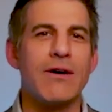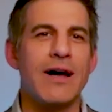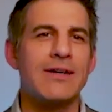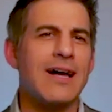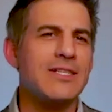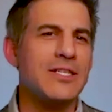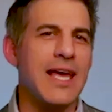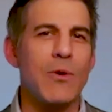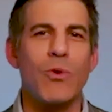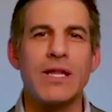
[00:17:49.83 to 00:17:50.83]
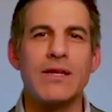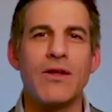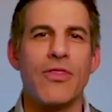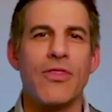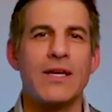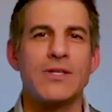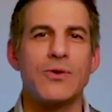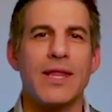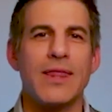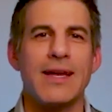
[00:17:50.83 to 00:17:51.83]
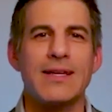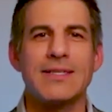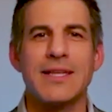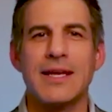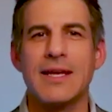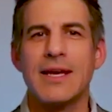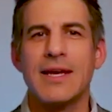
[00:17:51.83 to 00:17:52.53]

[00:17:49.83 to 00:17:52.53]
I'll just add one little thing to it, and that is that